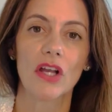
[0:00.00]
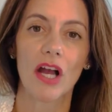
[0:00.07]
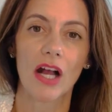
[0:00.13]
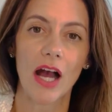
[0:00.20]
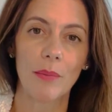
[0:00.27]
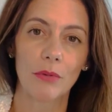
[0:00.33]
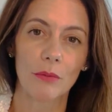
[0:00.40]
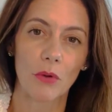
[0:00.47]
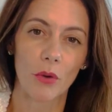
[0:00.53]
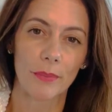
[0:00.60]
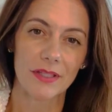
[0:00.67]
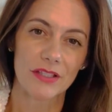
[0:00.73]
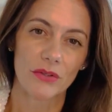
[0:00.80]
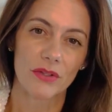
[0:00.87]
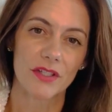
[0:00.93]
a couple
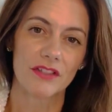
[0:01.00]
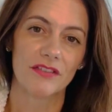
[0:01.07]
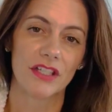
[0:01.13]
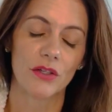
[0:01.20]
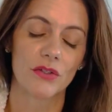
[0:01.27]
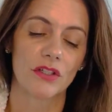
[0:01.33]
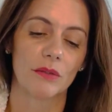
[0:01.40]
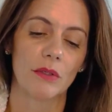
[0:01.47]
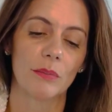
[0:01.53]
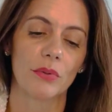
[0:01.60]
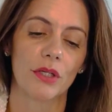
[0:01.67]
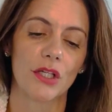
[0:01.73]
moments. So this video is going to be pretty